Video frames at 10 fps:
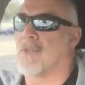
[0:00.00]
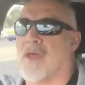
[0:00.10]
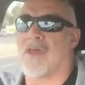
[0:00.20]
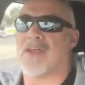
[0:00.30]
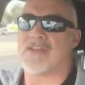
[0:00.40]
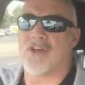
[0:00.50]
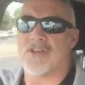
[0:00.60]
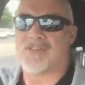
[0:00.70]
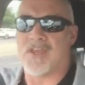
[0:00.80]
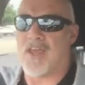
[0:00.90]
And as
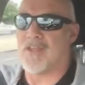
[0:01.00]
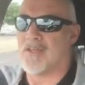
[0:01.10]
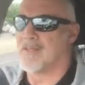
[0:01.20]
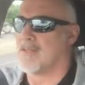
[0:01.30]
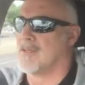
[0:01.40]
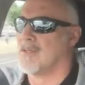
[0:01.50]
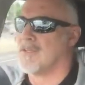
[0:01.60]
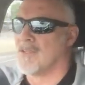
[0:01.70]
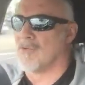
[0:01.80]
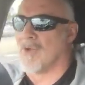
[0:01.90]
I said,
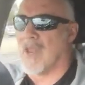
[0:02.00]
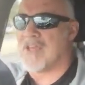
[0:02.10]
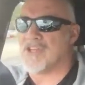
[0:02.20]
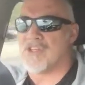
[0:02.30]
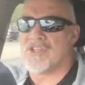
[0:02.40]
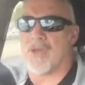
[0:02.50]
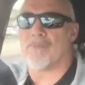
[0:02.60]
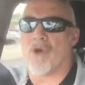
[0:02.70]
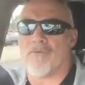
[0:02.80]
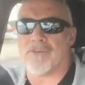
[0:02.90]
the
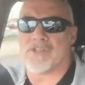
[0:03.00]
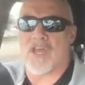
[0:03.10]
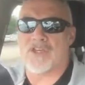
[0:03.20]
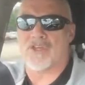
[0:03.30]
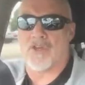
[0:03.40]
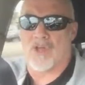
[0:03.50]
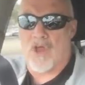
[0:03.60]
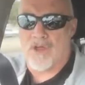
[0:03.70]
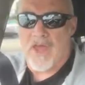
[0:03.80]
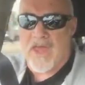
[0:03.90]
relationship conversation you're
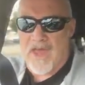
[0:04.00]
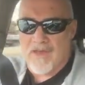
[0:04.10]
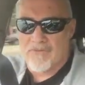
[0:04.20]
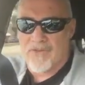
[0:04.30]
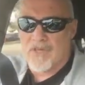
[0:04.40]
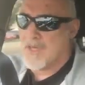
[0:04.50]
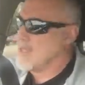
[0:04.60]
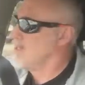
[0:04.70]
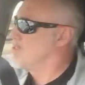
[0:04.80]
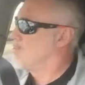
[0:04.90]
going to have
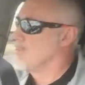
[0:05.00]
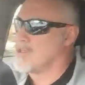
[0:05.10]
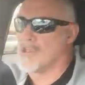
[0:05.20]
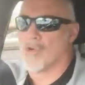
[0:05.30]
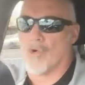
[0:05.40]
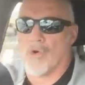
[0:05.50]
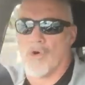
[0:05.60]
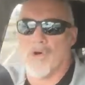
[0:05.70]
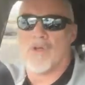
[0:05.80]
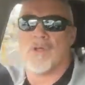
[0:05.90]
is to
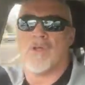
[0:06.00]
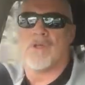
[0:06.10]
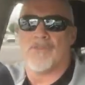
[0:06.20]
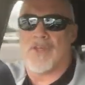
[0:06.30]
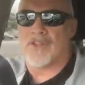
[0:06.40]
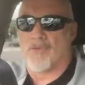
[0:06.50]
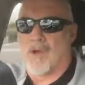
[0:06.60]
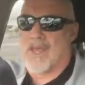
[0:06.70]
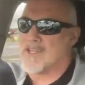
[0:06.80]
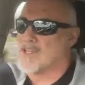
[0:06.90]
ensure that the
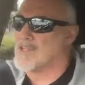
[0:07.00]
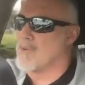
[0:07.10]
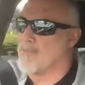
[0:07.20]
relationship